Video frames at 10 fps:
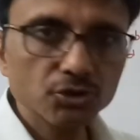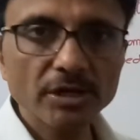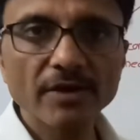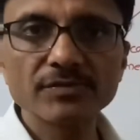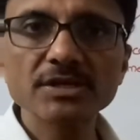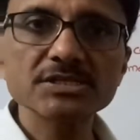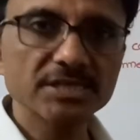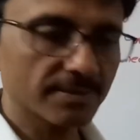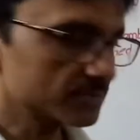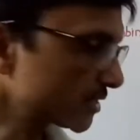should have the
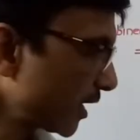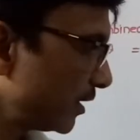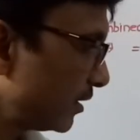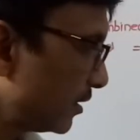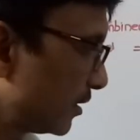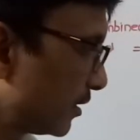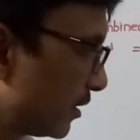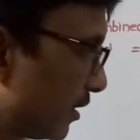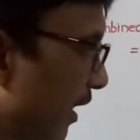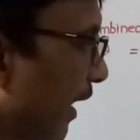same sign,
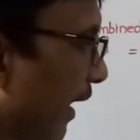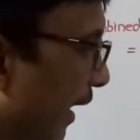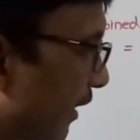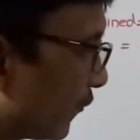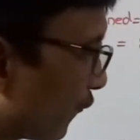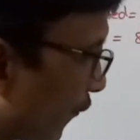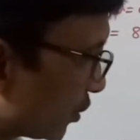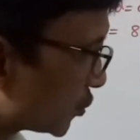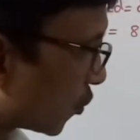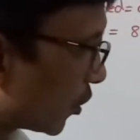and
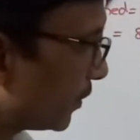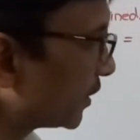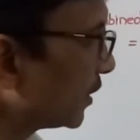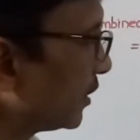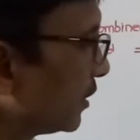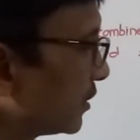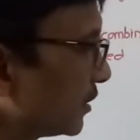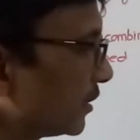first orbital